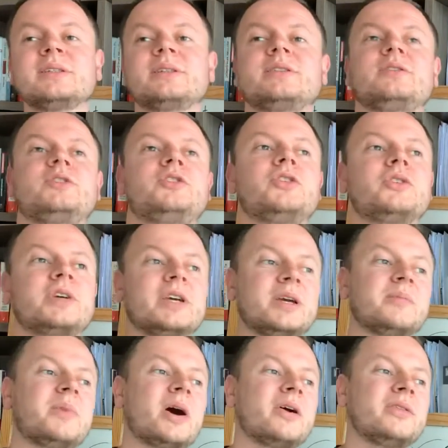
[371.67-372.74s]
talking
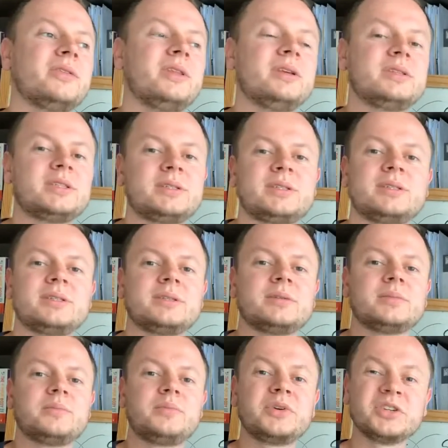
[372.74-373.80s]
about this
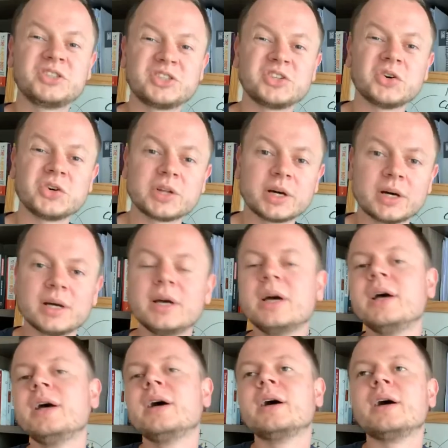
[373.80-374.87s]
persona
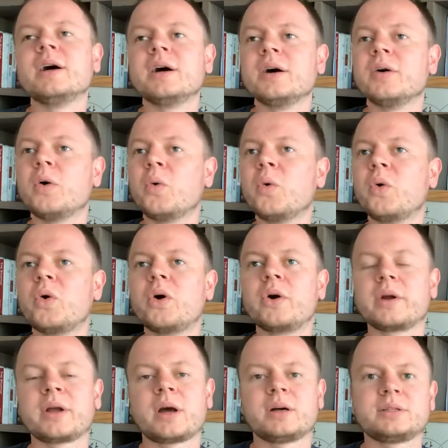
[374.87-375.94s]
or
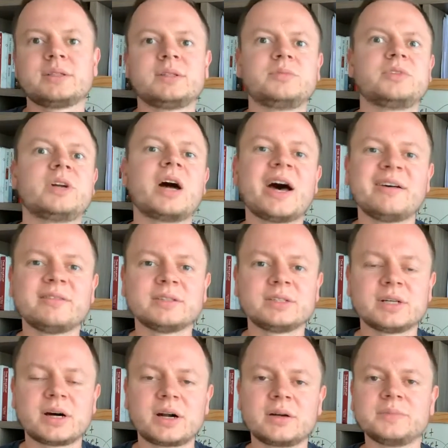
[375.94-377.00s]
customer
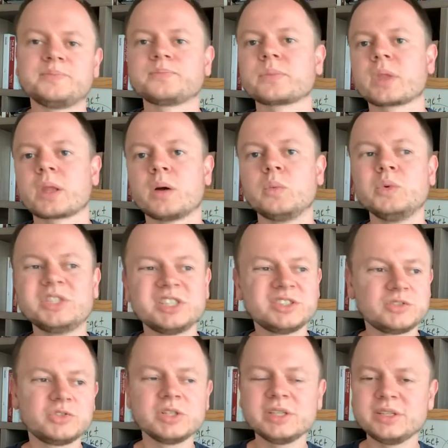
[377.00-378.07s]
avatar, which is
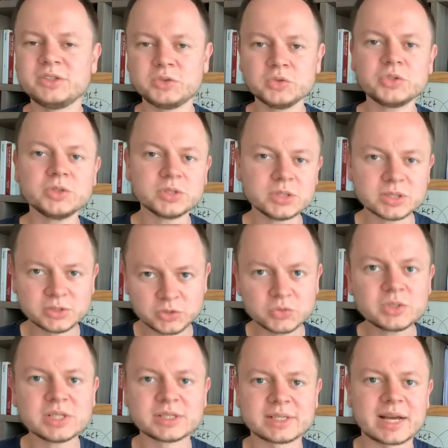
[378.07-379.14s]
really
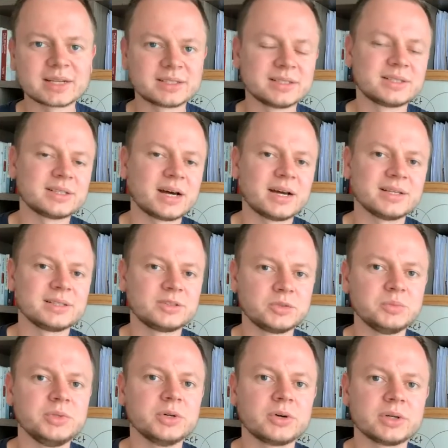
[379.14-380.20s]
useless exercise, to
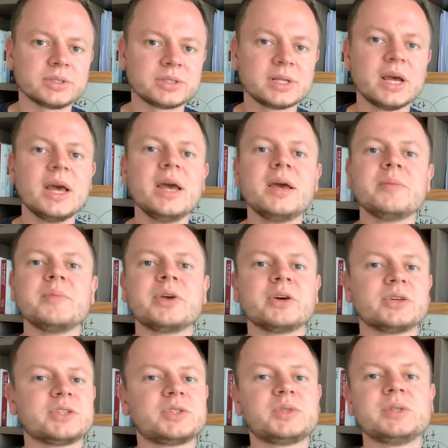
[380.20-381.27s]
be honest,
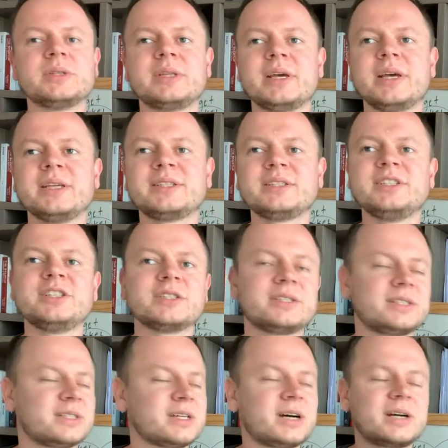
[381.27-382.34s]
because they just
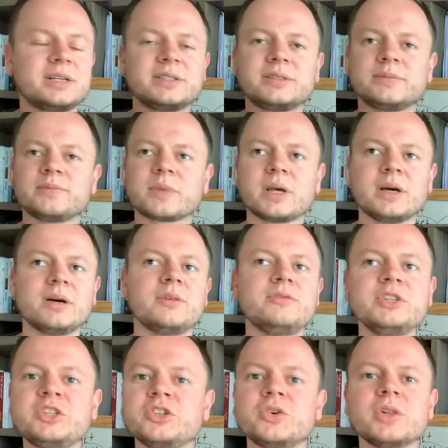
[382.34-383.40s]
start
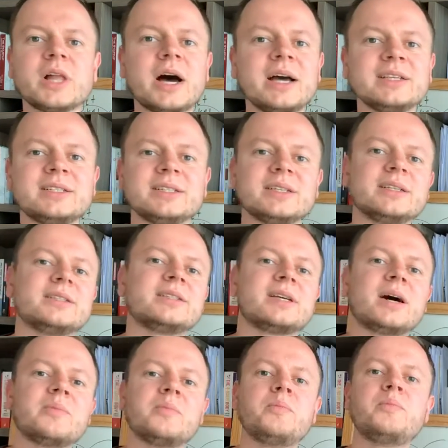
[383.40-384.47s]
visualizing
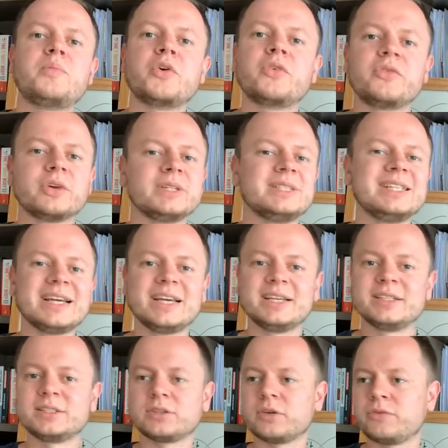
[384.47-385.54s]
some perfect
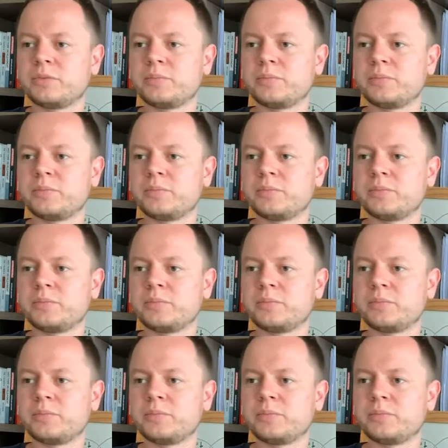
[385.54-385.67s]
days of